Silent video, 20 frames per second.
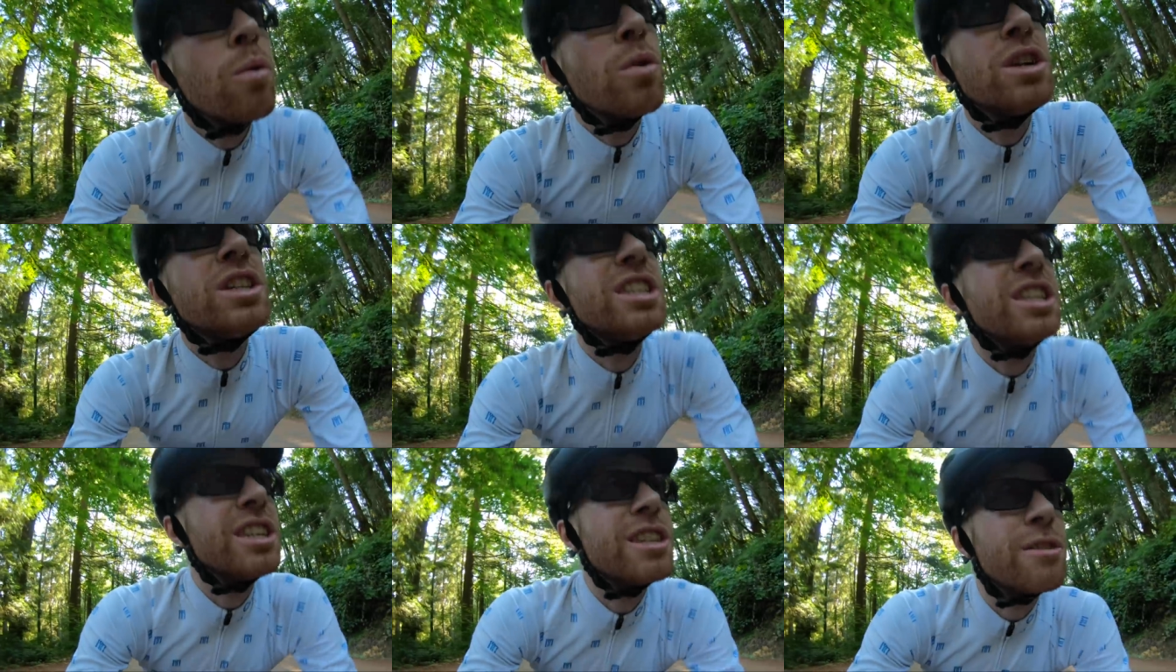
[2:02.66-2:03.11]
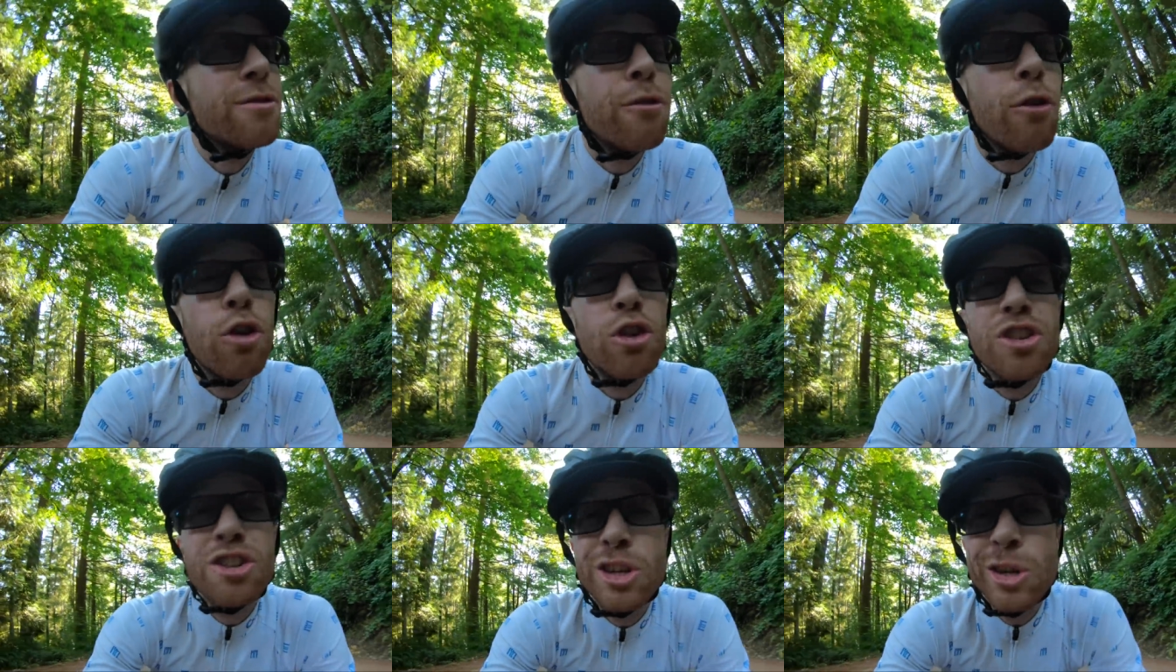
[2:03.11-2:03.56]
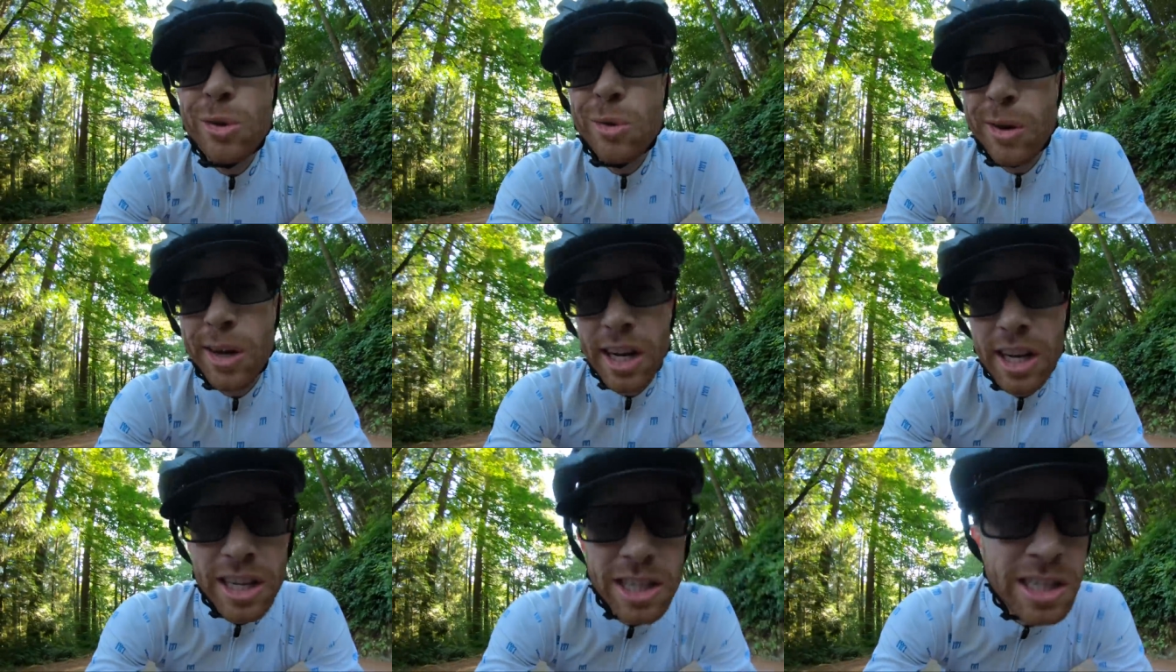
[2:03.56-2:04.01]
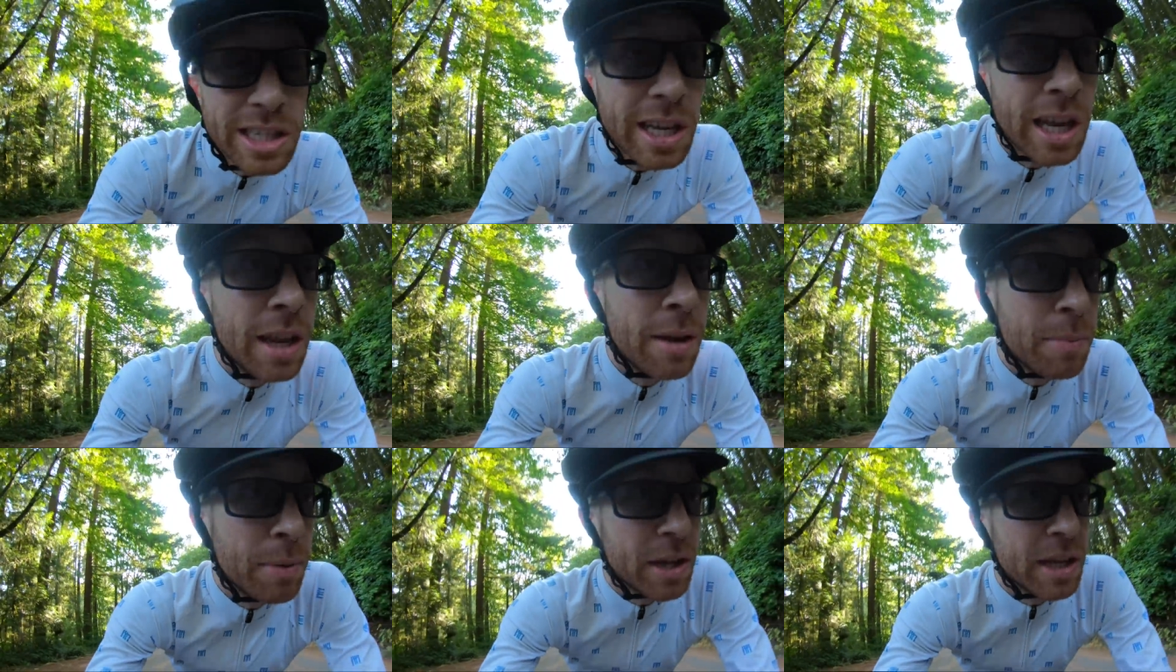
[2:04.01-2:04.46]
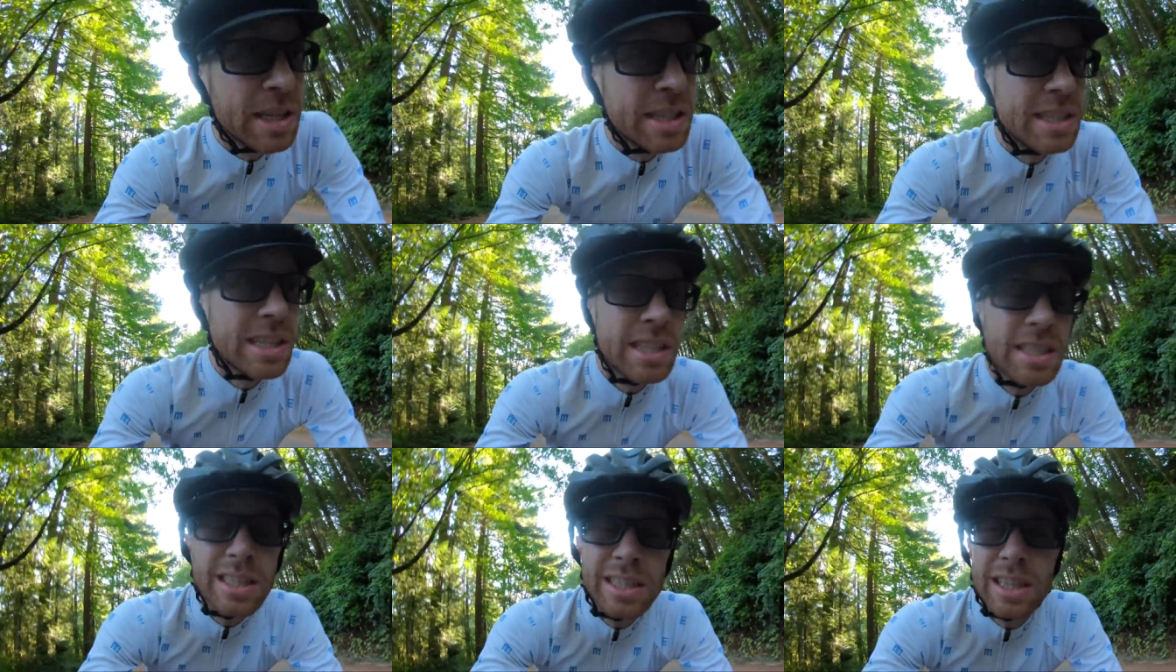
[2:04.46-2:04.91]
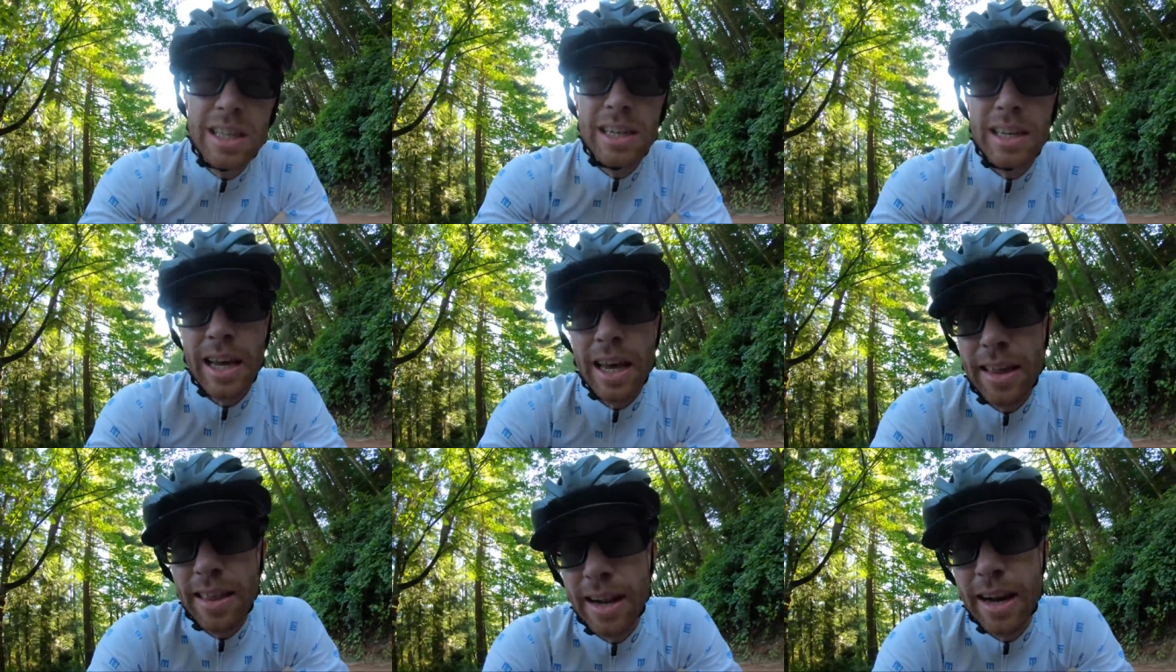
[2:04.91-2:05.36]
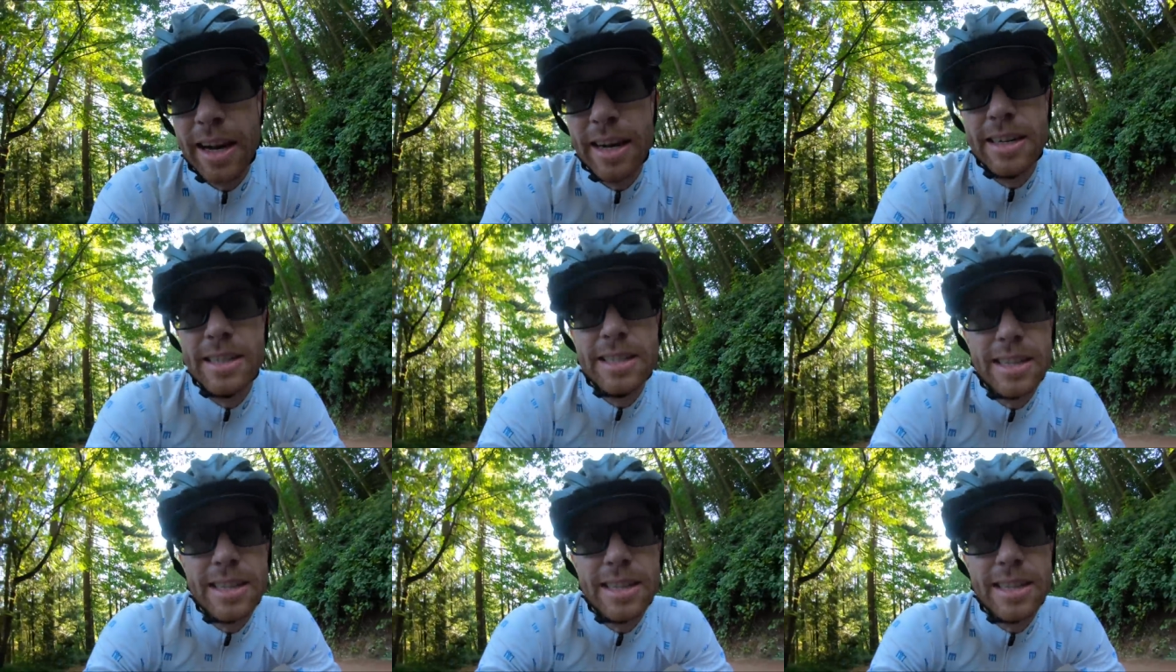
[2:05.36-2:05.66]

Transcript: which is fortuitous because this is the day that I